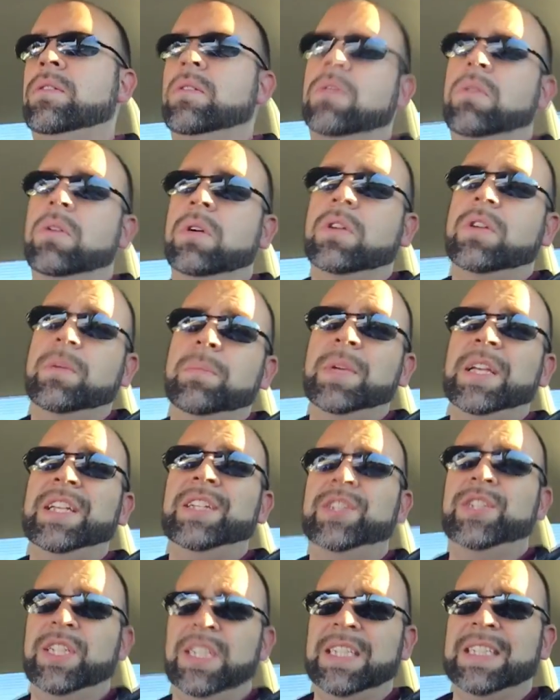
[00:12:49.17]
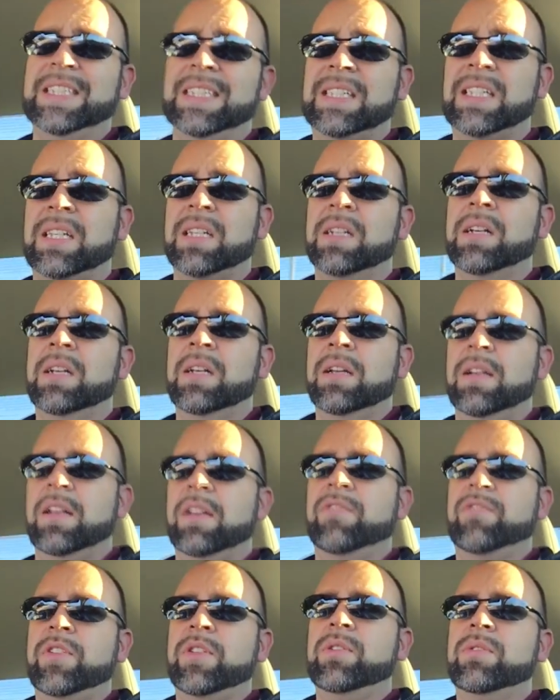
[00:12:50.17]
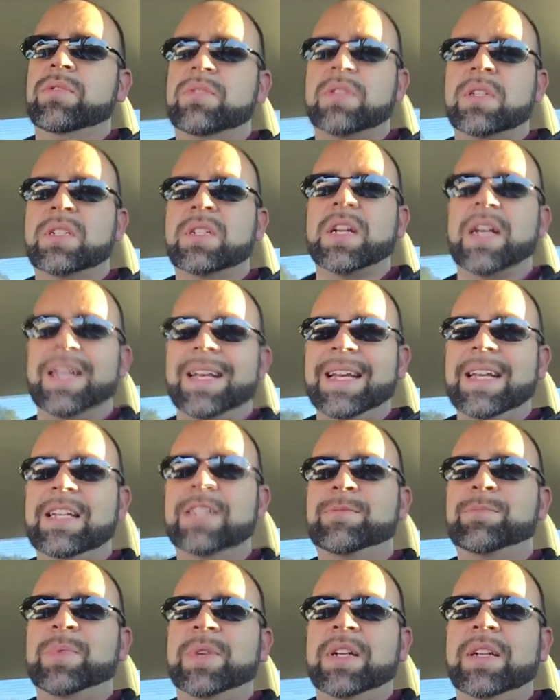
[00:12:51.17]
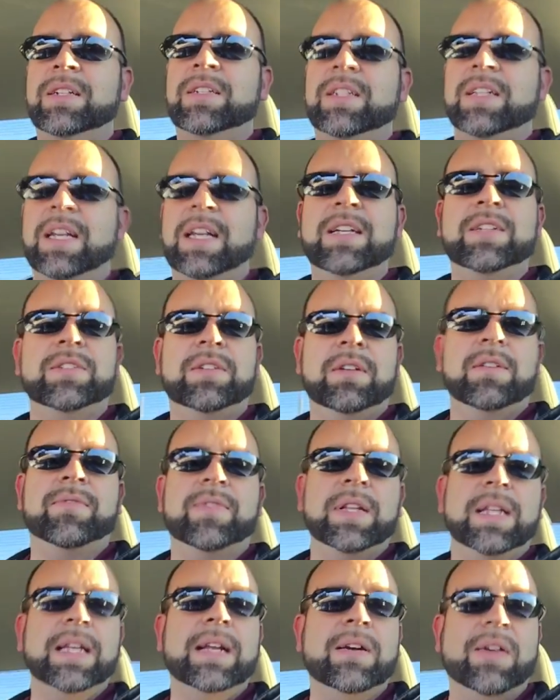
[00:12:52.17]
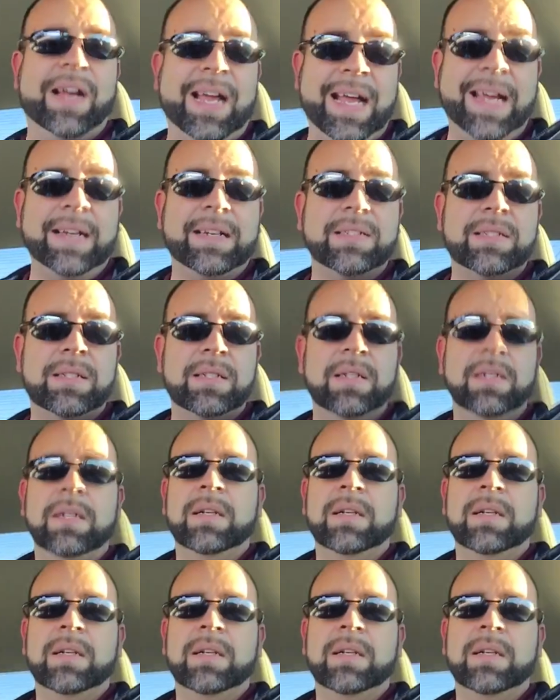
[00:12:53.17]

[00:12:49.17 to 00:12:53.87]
Or it could be shiz if you use the Chinese pronunciation of the letter X.